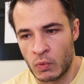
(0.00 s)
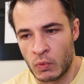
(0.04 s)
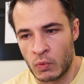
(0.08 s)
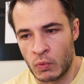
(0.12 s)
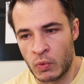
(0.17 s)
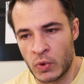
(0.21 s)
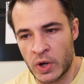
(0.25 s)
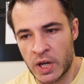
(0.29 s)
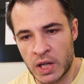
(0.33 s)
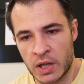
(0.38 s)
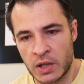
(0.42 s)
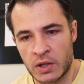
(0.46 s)

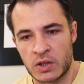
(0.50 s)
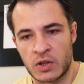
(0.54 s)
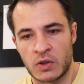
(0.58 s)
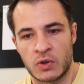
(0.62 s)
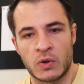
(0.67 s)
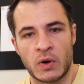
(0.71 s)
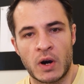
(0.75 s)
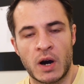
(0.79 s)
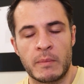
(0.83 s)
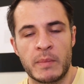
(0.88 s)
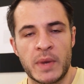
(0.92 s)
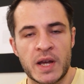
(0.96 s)
we need to
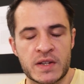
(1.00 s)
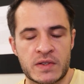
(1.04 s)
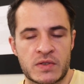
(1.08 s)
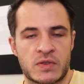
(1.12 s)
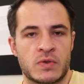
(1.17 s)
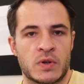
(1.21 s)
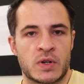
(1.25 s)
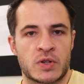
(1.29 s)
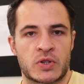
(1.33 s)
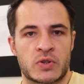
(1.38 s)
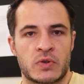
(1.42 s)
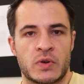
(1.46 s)
do our best
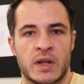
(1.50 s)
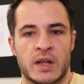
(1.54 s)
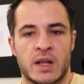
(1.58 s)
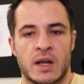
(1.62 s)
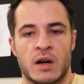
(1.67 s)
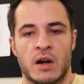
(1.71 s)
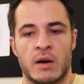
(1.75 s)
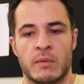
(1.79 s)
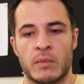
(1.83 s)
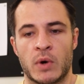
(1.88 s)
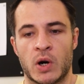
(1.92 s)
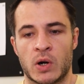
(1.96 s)
to ensure that
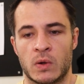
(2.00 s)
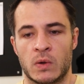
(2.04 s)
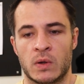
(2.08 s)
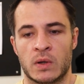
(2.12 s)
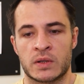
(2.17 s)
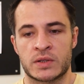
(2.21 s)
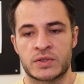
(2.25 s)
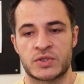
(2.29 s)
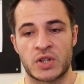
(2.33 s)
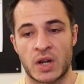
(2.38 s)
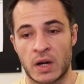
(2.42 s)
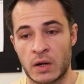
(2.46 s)
our
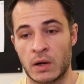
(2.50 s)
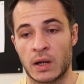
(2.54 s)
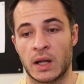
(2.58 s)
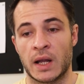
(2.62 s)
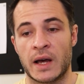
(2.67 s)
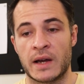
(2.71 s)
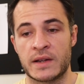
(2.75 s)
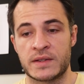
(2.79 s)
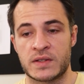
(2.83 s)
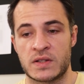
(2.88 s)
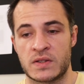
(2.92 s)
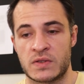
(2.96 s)
model
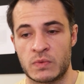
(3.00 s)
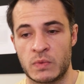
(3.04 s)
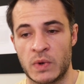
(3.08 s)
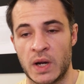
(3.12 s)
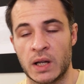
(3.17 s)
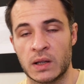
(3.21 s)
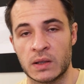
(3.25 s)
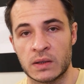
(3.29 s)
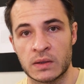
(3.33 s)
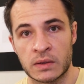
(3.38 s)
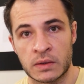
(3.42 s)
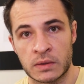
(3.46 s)
generalizes
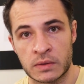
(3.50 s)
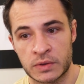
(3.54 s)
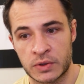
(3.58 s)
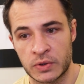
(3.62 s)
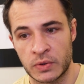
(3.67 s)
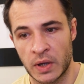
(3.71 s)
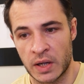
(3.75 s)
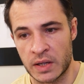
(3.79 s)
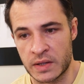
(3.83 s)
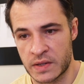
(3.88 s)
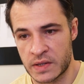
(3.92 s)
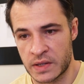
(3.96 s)
well
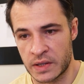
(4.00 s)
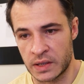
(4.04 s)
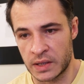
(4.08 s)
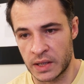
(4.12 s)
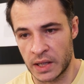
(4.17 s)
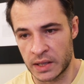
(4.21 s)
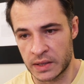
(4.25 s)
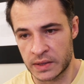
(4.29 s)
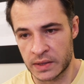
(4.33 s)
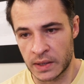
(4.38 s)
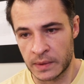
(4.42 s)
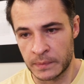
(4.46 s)
to unseen
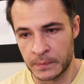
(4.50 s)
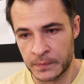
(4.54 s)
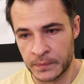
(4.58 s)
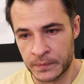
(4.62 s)
data.